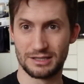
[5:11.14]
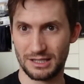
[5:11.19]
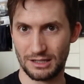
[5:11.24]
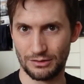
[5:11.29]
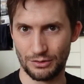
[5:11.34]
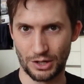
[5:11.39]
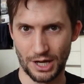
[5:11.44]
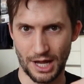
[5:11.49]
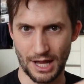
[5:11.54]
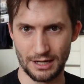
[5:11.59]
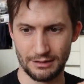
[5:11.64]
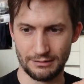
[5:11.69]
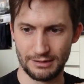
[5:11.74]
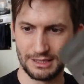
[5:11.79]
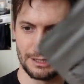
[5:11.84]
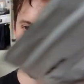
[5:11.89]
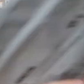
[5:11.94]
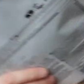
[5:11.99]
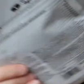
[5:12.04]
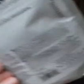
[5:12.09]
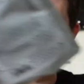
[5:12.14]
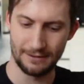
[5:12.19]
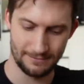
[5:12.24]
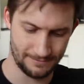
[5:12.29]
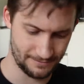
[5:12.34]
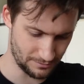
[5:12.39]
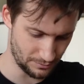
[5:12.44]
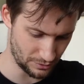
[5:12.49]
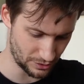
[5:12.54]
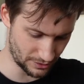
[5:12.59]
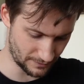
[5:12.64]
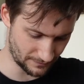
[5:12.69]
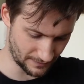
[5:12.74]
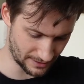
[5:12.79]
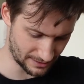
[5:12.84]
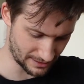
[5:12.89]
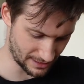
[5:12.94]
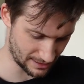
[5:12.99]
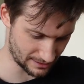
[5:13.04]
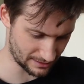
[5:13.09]
Zero calories in there, which is
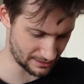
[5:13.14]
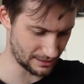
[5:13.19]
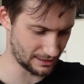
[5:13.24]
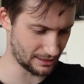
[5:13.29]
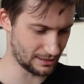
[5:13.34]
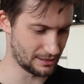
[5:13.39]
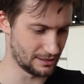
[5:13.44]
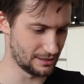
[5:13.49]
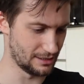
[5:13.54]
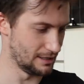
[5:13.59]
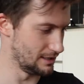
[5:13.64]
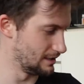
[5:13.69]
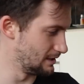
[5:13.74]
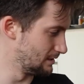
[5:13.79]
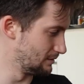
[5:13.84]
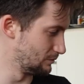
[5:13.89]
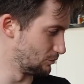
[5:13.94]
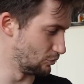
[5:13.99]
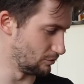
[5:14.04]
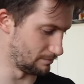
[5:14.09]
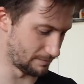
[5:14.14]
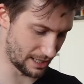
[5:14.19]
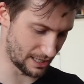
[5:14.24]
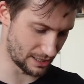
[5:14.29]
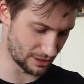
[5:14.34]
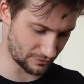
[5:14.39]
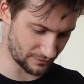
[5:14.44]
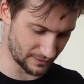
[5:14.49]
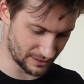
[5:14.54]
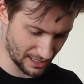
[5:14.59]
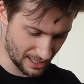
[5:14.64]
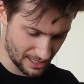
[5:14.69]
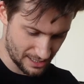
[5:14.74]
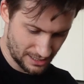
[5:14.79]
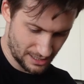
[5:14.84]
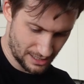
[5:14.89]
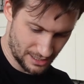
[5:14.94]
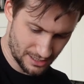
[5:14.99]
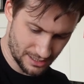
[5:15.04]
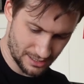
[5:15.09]
fantastic. Warm patch for
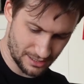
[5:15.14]
Dani.